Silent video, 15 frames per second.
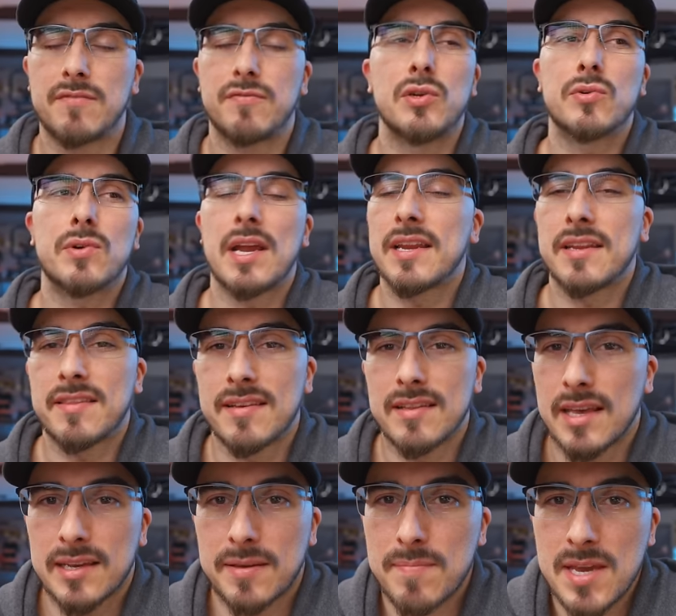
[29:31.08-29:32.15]
if you're anything
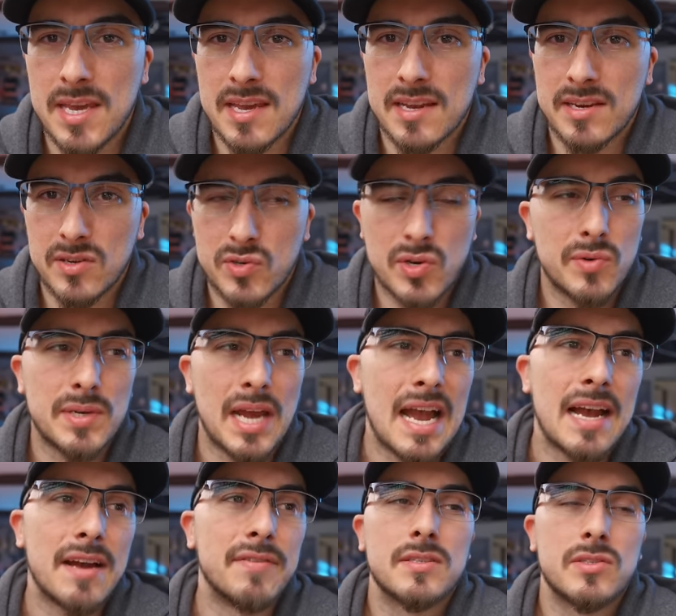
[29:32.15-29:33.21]
like me and you don't
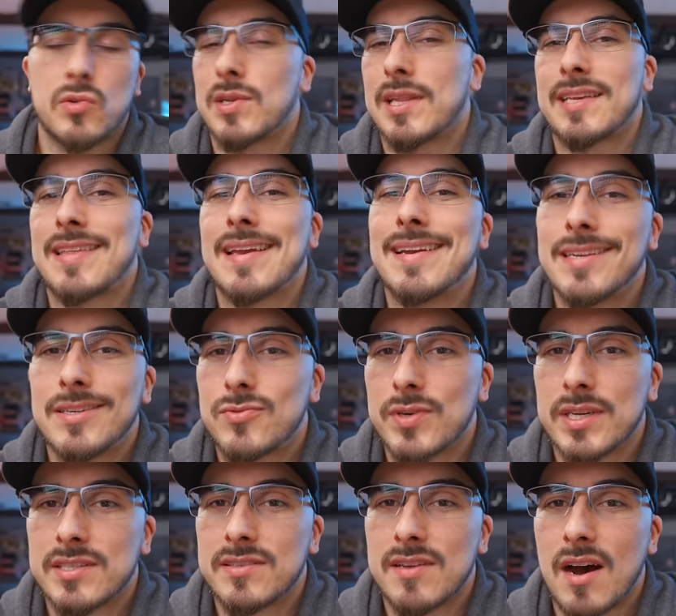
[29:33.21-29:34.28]
have sort of like the
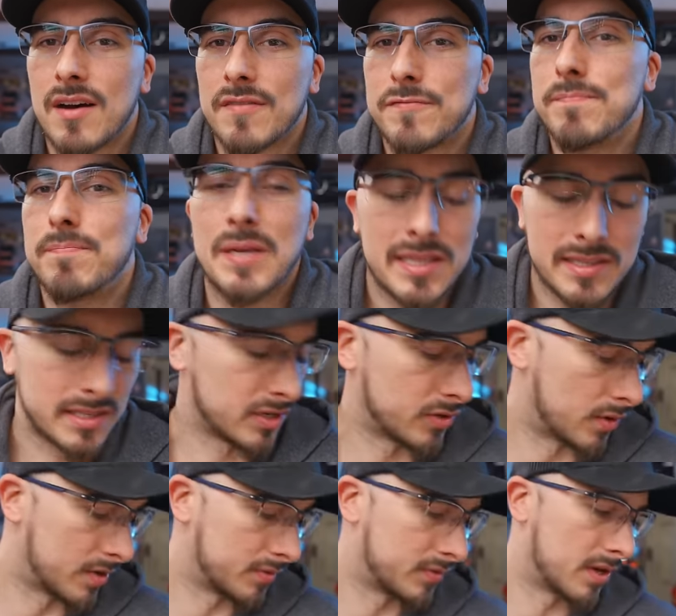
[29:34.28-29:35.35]
interest of building
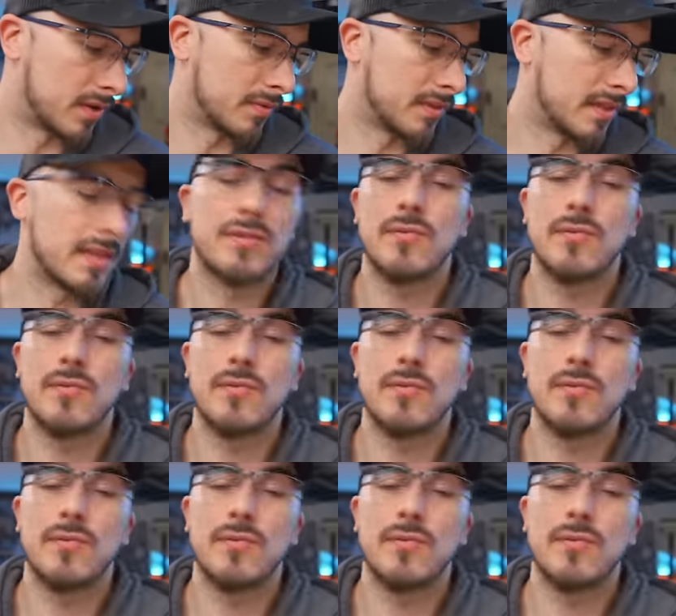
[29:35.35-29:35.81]
your own drone, then